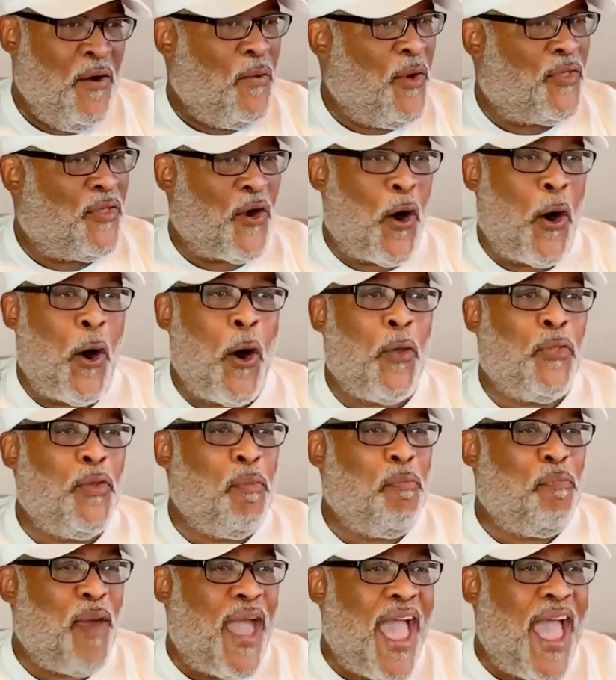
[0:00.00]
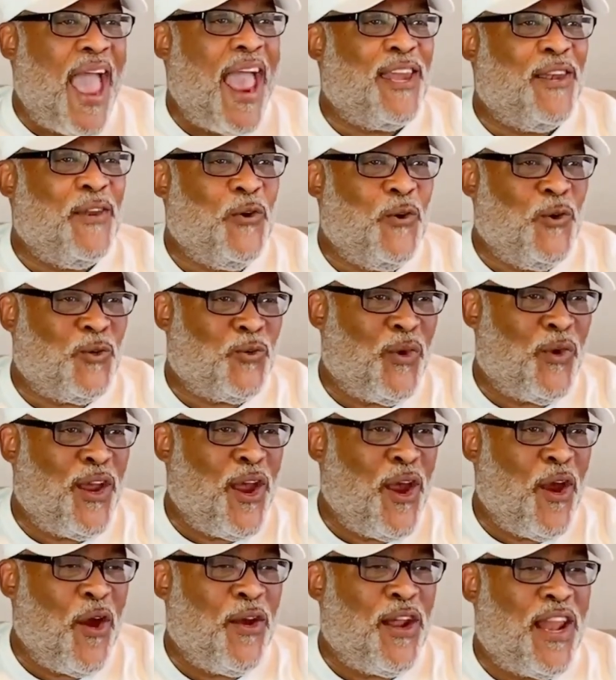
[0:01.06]
With all the bad news we're
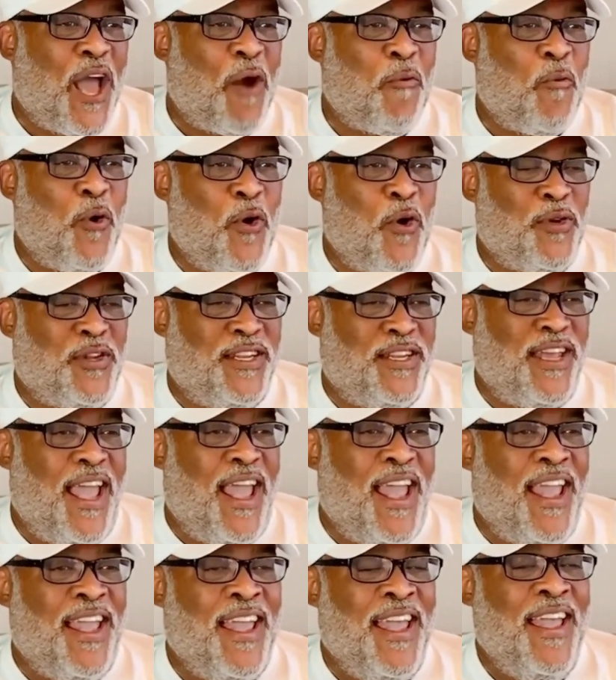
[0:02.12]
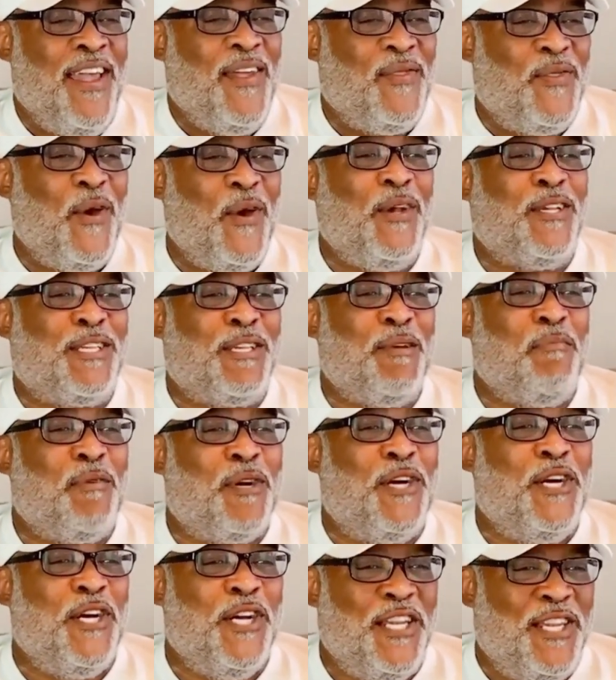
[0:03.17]
hearing in our world today, there's
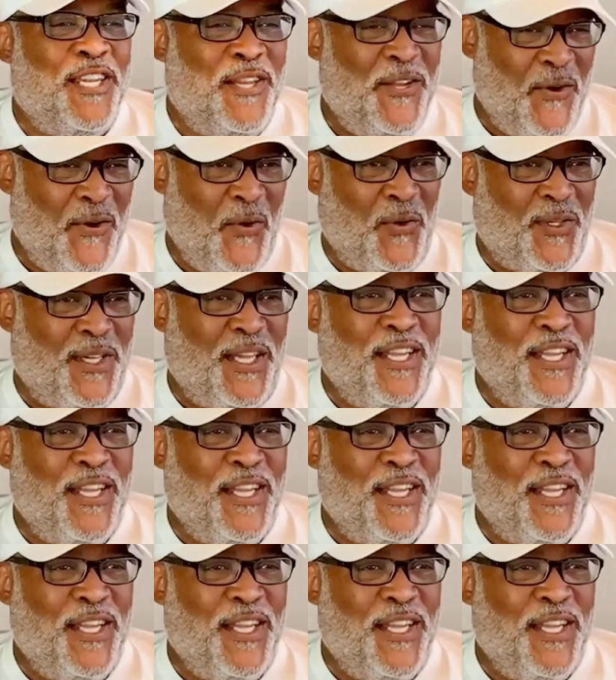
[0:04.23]
some good news.